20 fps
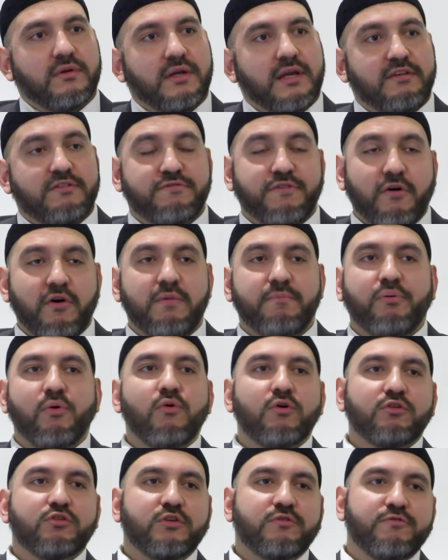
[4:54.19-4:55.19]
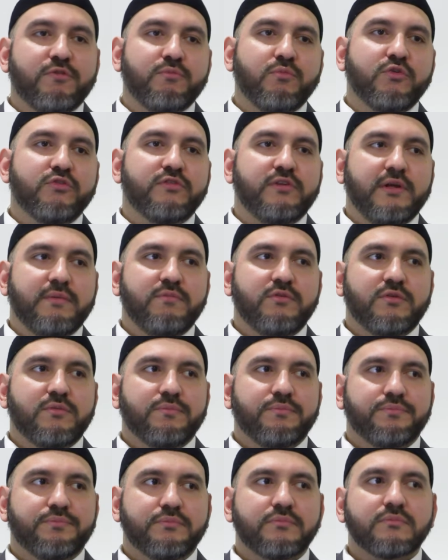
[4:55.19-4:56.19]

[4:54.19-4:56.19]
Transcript: it's very important to, for Muslims